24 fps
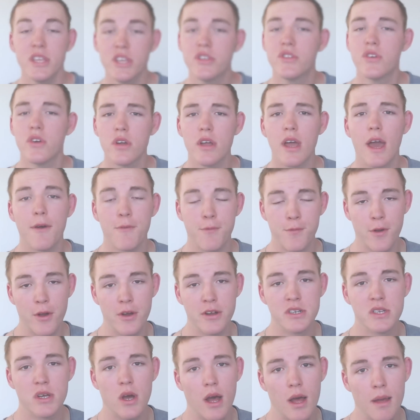When you do get
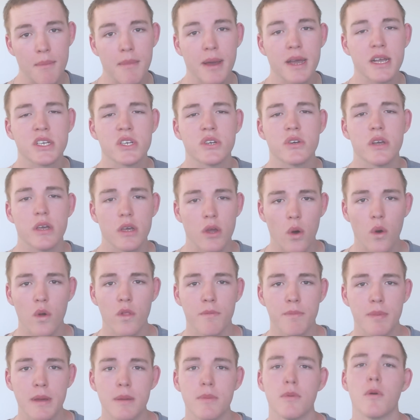phone time, make sure you call
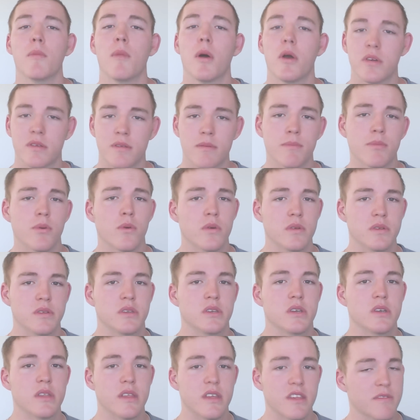the people most
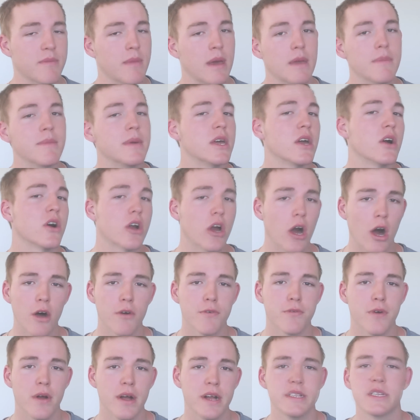important to you. This may be your
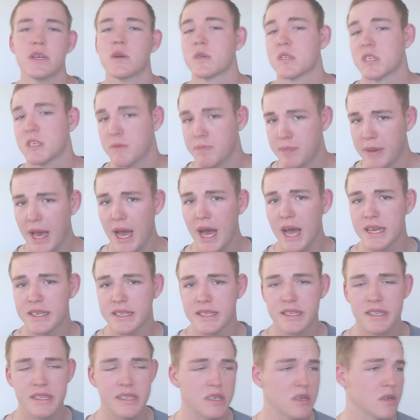girlfriend, your
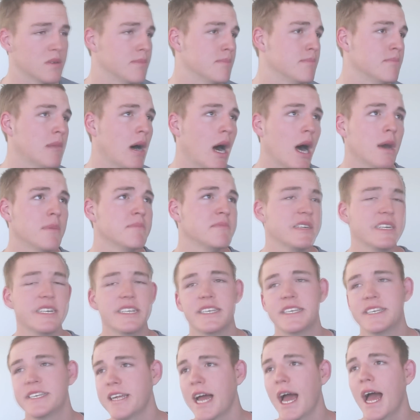spouse, your mum, your
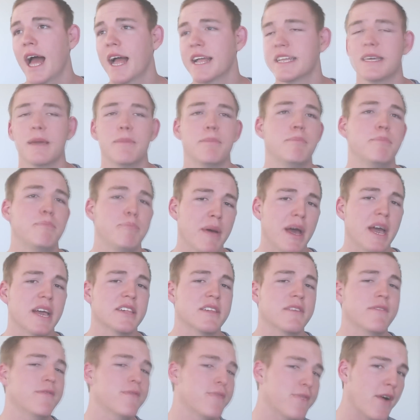dad, your
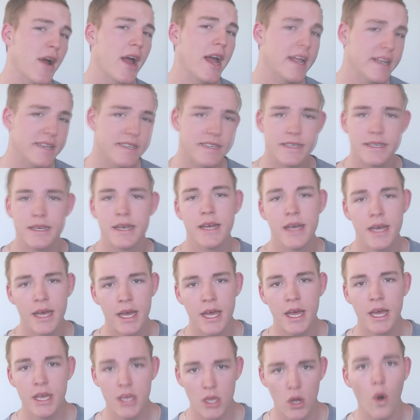best friend.
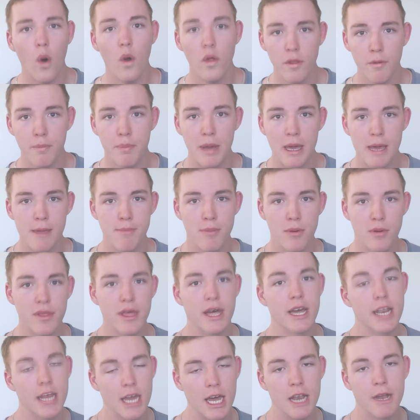Call the people
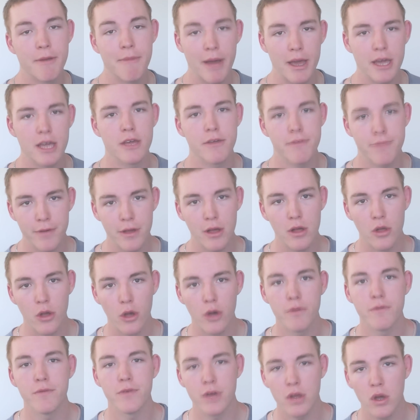that are gonna make you feel
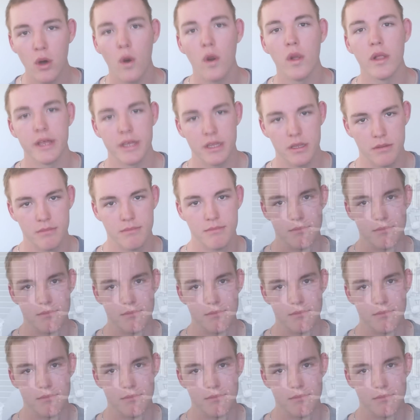good for calling